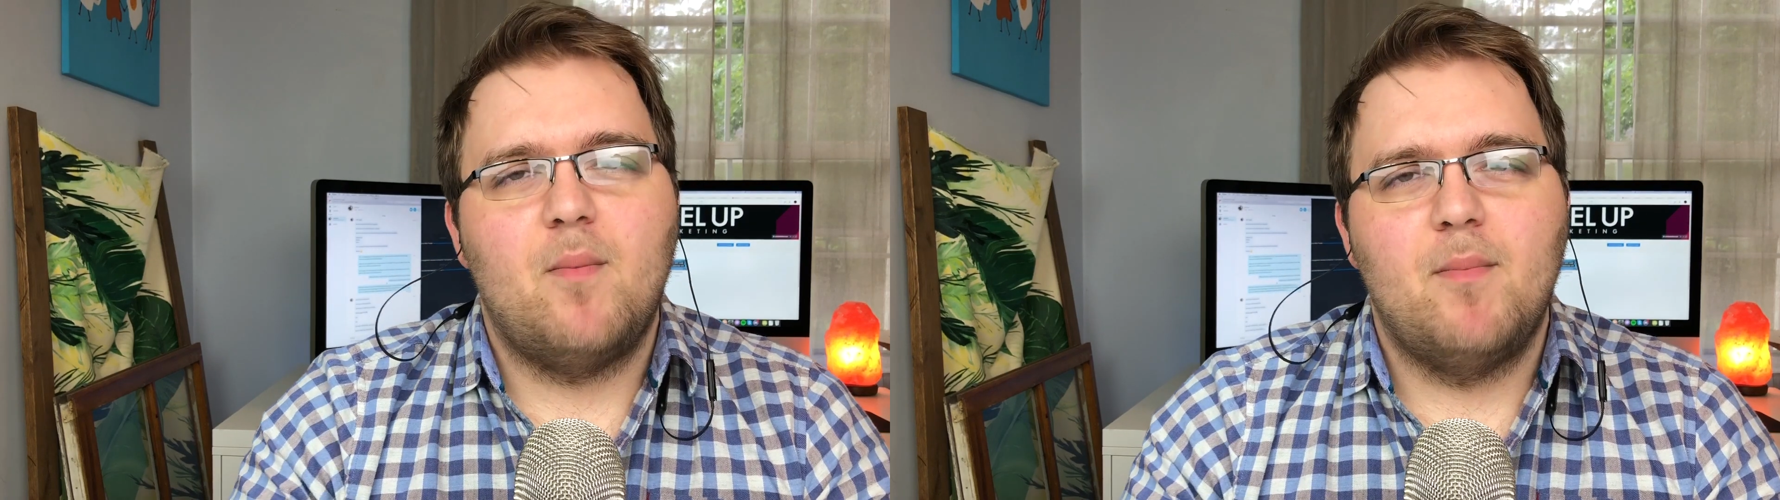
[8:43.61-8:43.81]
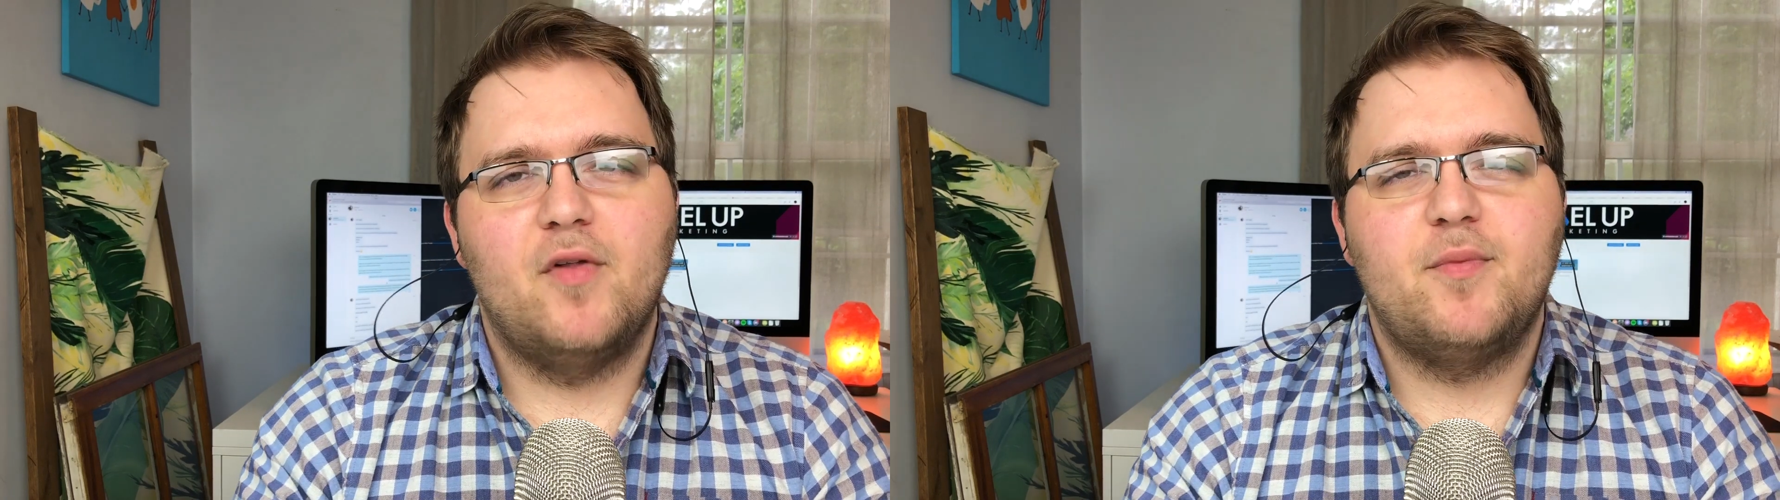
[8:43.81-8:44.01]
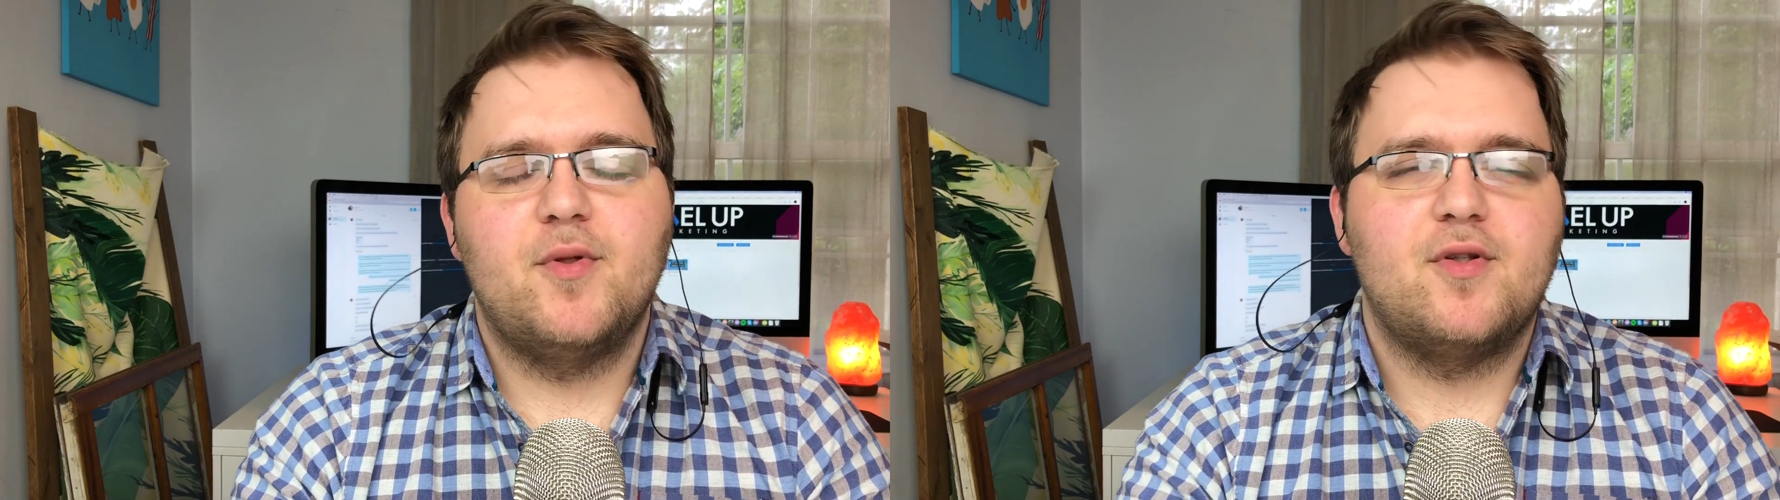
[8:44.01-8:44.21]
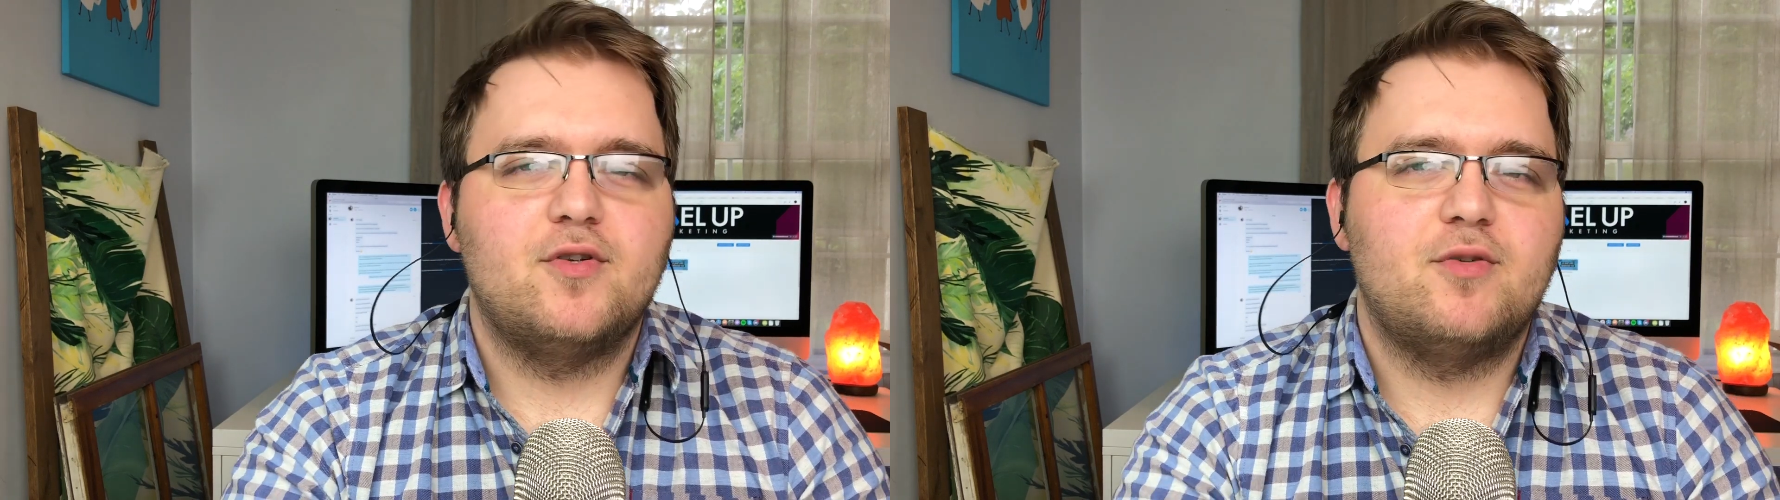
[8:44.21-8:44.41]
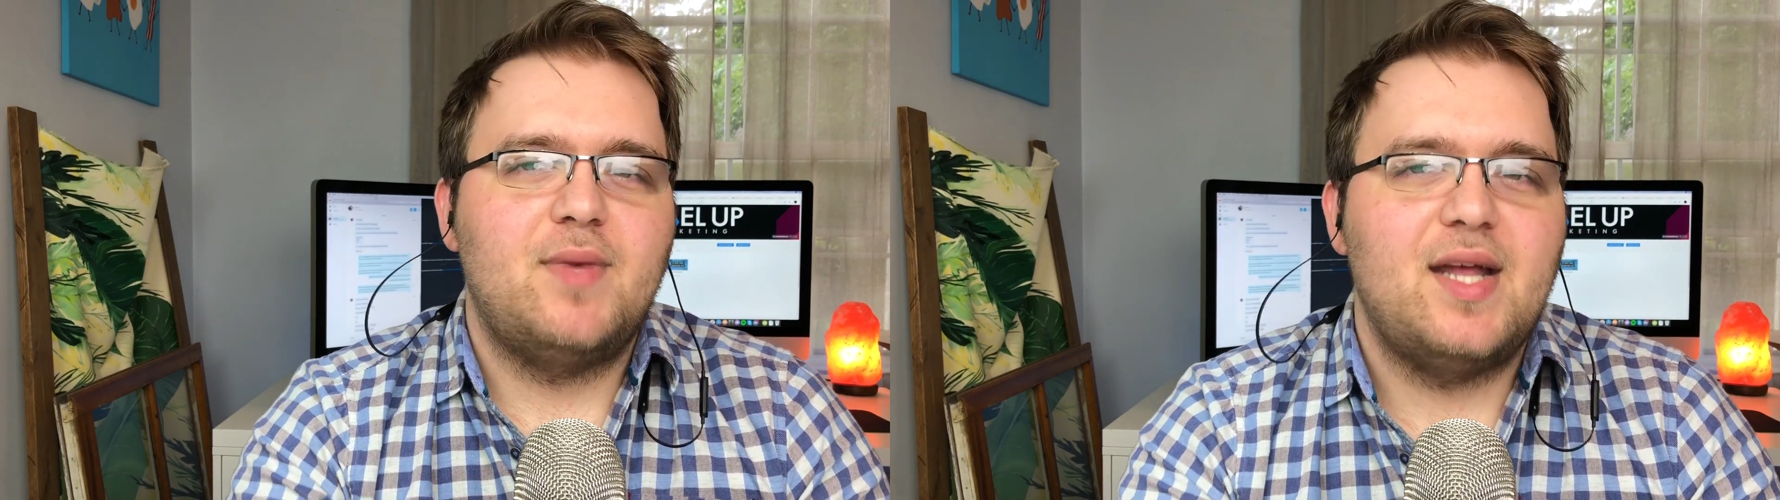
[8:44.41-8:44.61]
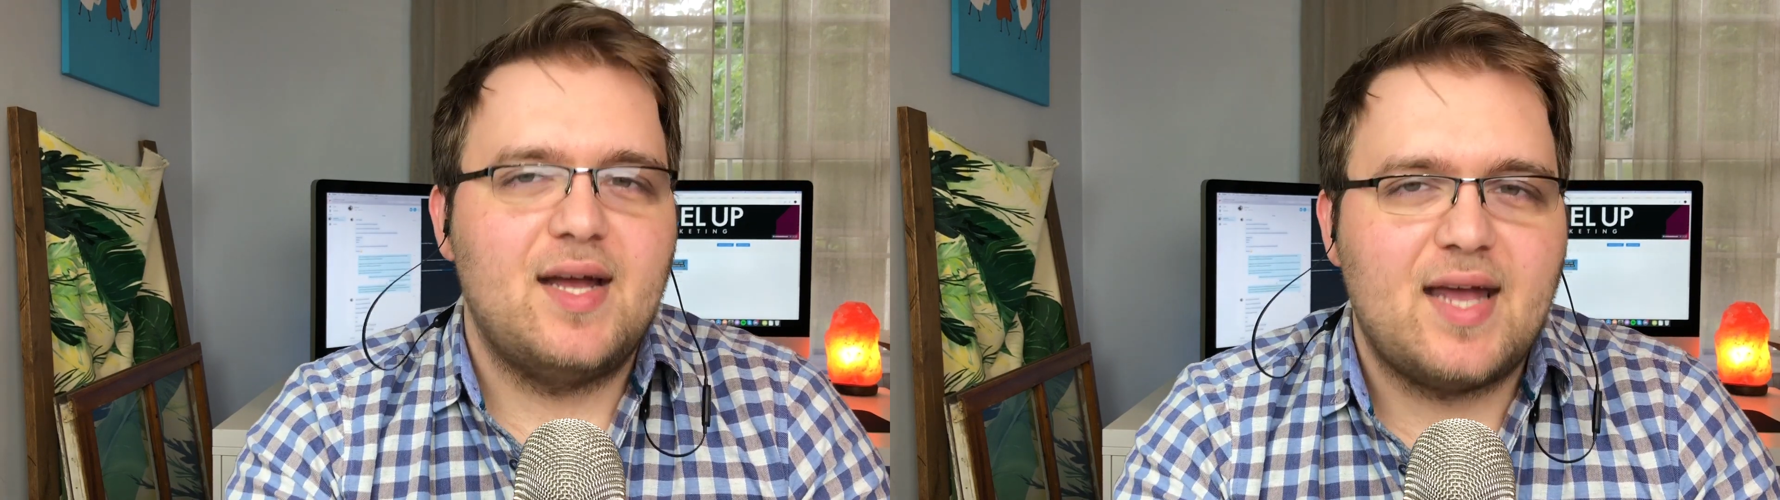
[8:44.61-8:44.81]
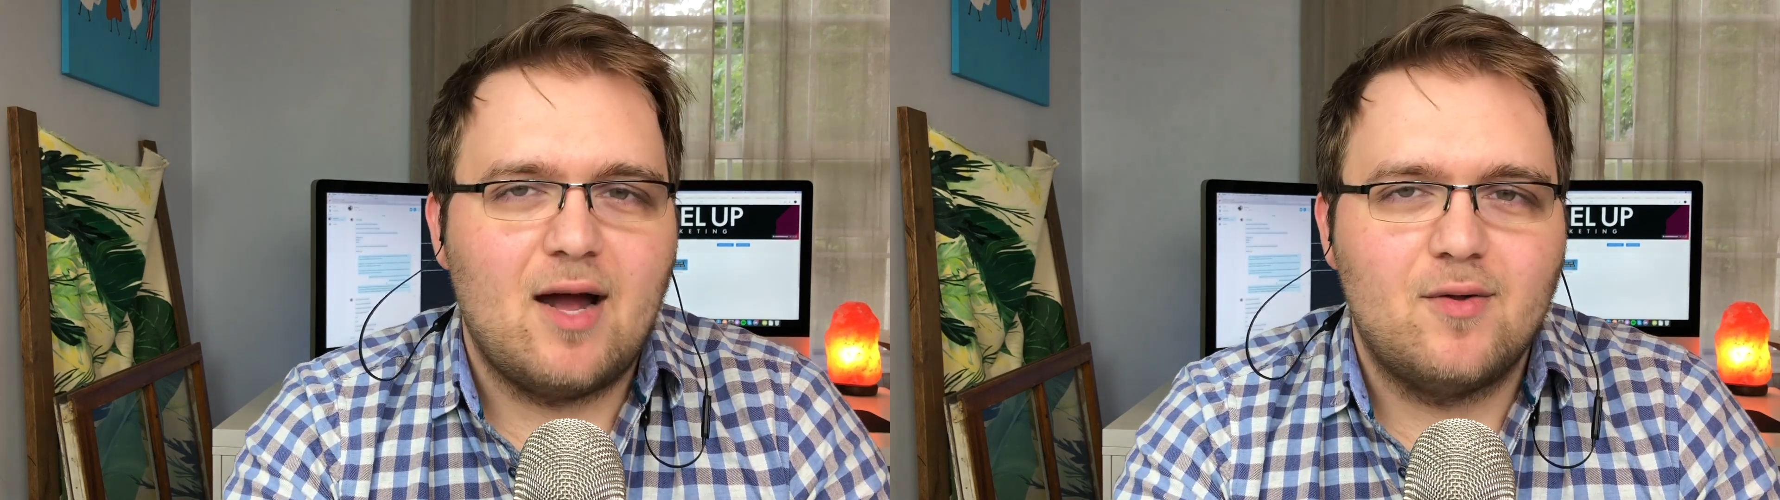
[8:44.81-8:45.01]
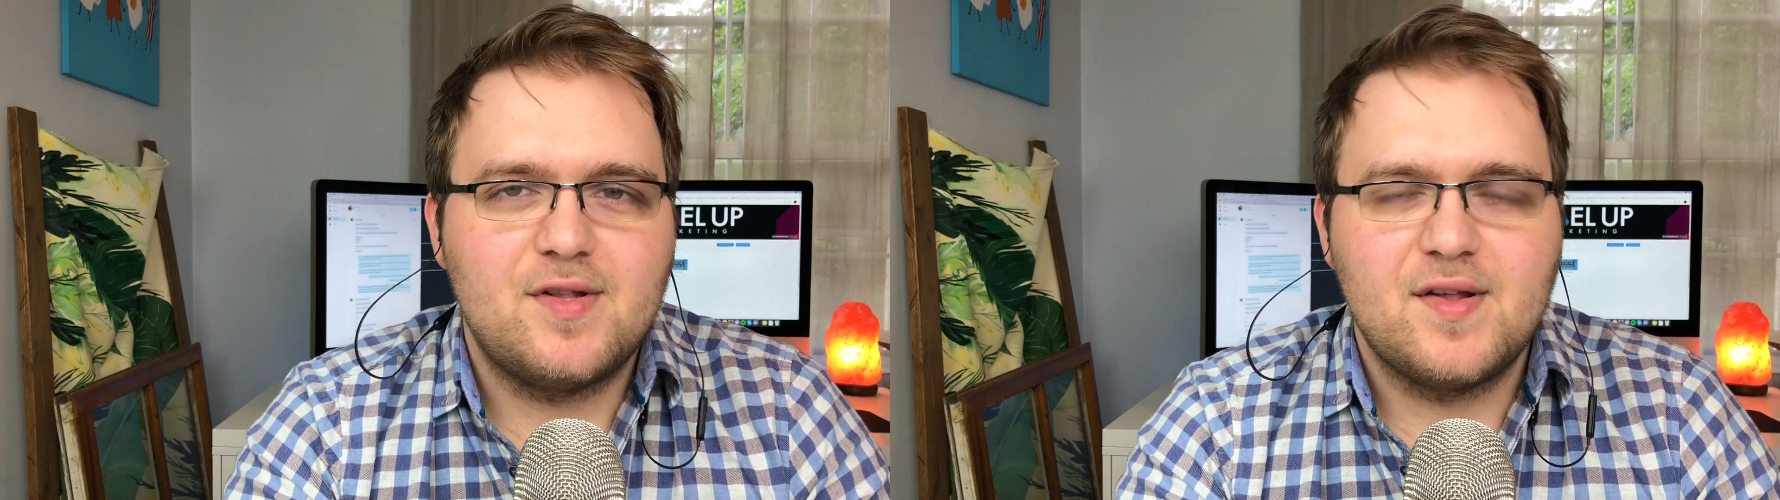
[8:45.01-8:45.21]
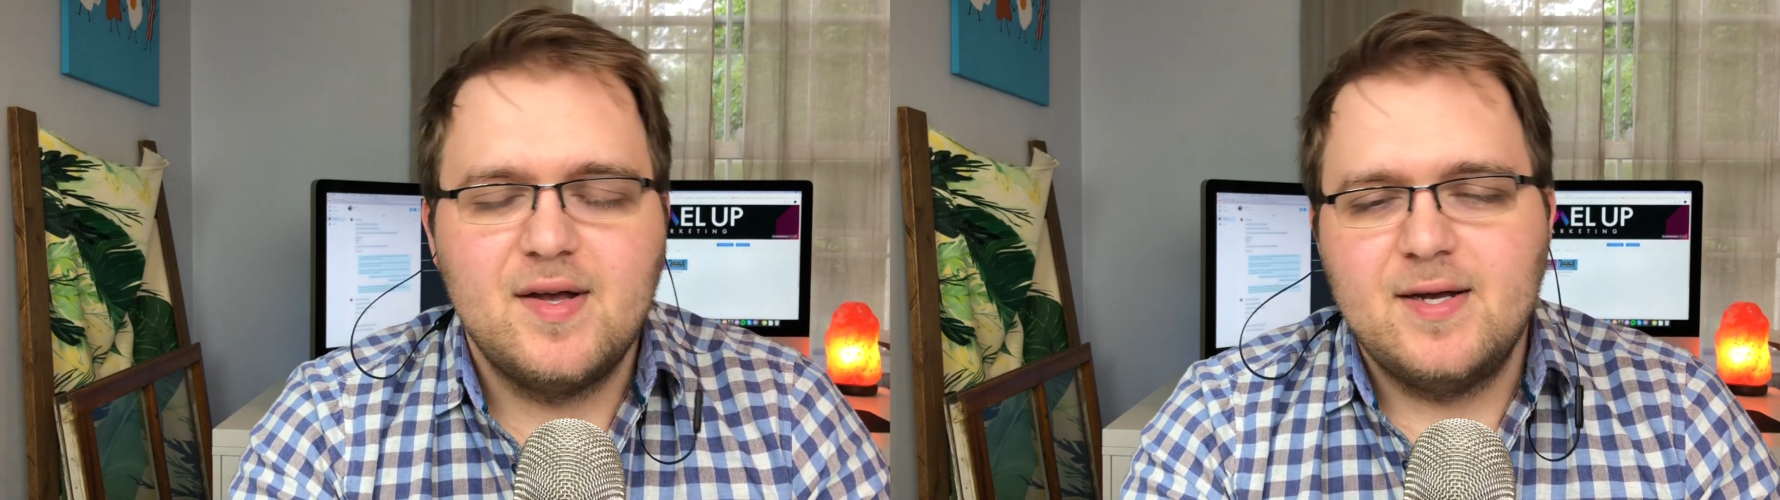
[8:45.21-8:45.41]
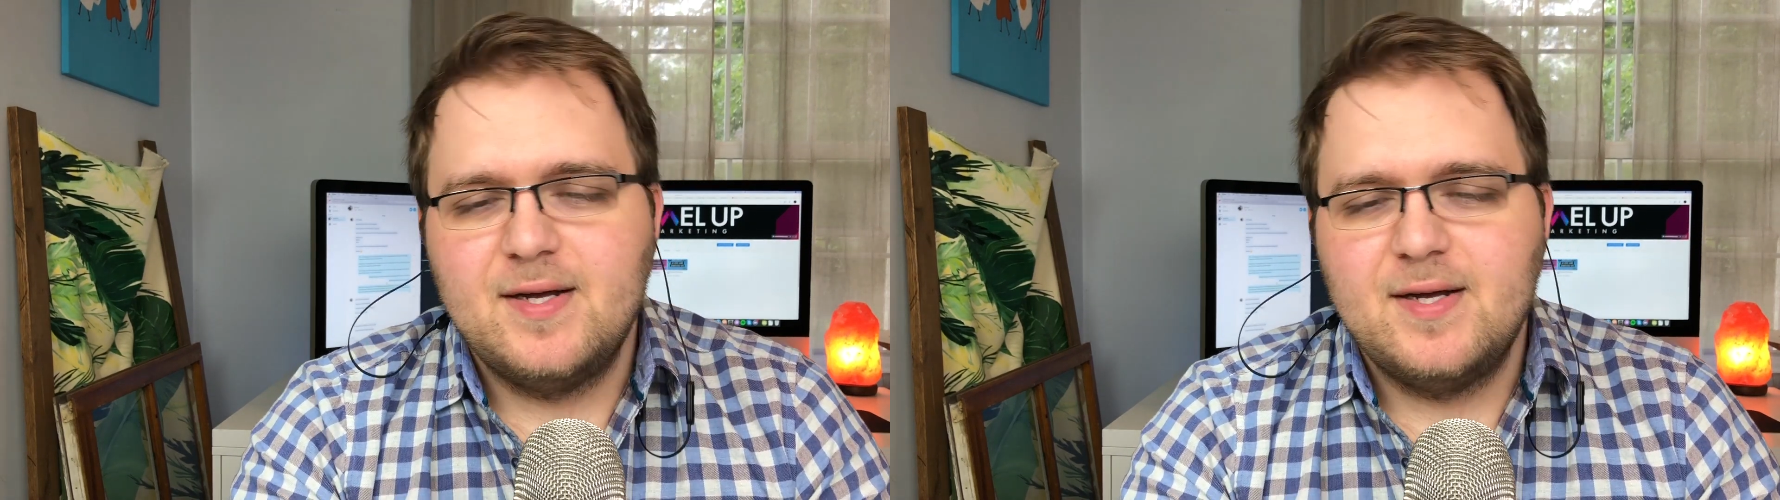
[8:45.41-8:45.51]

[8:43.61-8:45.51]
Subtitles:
multiple social media accounts.